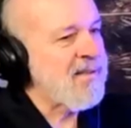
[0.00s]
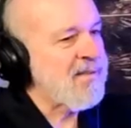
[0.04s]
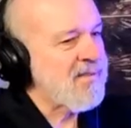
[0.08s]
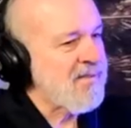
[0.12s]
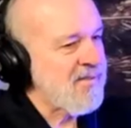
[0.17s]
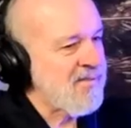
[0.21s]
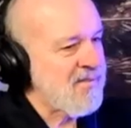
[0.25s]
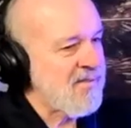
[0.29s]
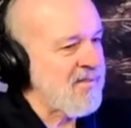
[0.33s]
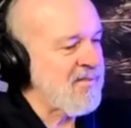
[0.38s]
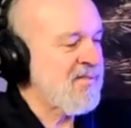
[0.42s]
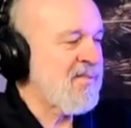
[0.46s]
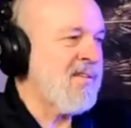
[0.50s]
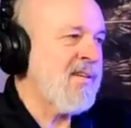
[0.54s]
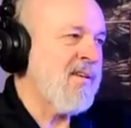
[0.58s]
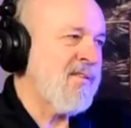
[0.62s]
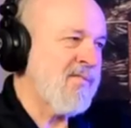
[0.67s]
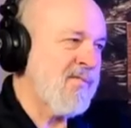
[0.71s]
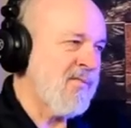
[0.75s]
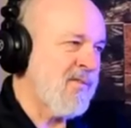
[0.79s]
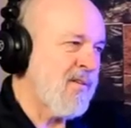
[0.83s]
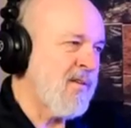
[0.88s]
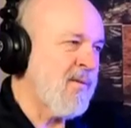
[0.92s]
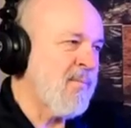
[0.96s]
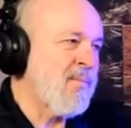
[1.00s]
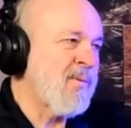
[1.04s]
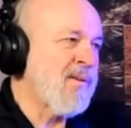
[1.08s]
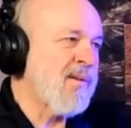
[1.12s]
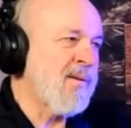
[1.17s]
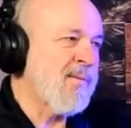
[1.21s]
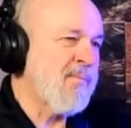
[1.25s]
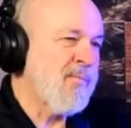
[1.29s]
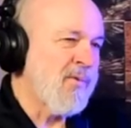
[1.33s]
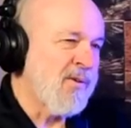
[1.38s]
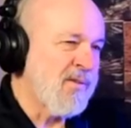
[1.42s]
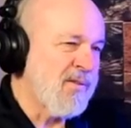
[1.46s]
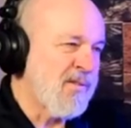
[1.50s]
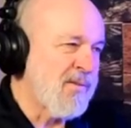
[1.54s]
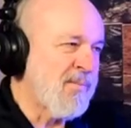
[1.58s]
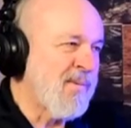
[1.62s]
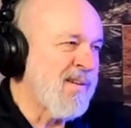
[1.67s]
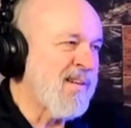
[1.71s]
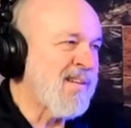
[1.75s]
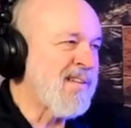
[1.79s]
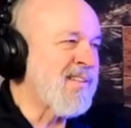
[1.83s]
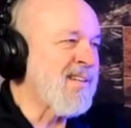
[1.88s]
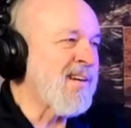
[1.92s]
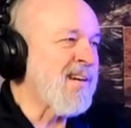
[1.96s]
to 6,000 RPM one too
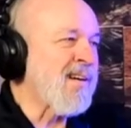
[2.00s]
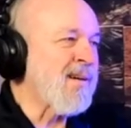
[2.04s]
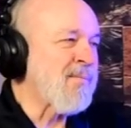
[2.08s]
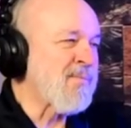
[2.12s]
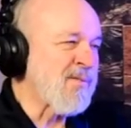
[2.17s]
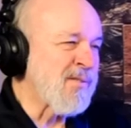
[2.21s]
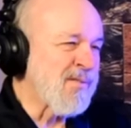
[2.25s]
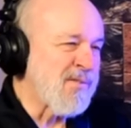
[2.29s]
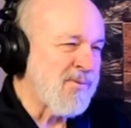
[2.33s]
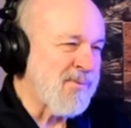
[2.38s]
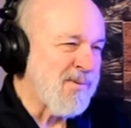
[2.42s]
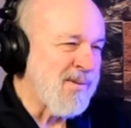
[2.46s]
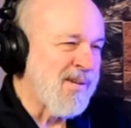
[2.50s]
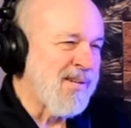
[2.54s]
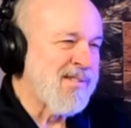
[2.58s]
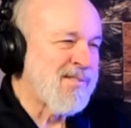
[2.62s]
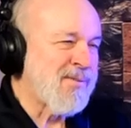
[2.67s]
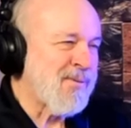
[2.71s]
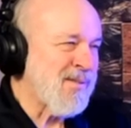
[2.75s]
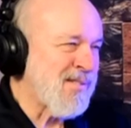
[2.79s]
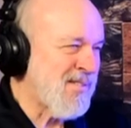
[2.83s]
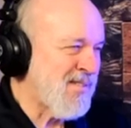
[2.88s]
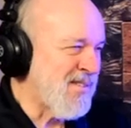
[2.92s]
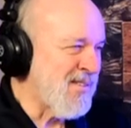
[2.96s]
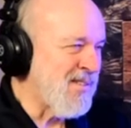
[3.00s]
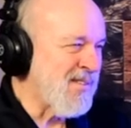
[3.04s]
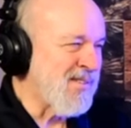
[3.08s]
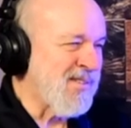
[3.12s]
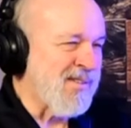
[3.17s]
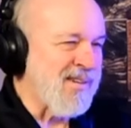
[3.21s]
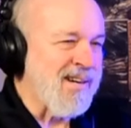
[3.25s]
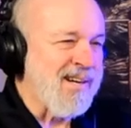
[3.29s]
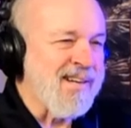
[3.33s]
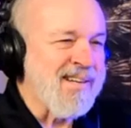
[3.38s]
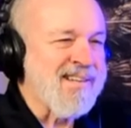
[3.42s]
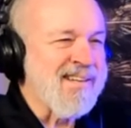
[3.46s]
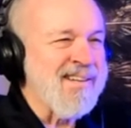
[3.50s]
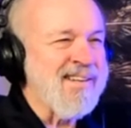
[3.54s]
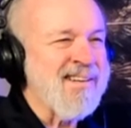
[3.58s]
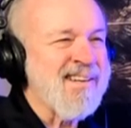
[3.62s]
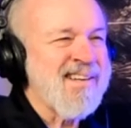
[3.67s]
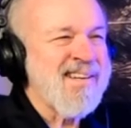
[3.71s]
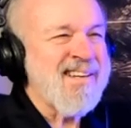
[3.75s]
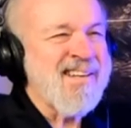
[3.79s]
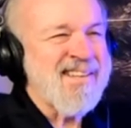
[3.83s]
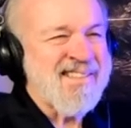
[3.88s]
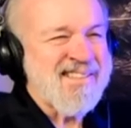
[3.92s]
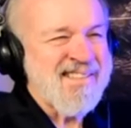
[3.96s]
many times and twisted the crank out
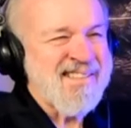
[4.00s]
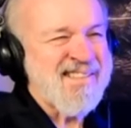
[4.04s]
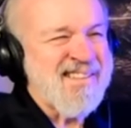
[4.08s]
of it.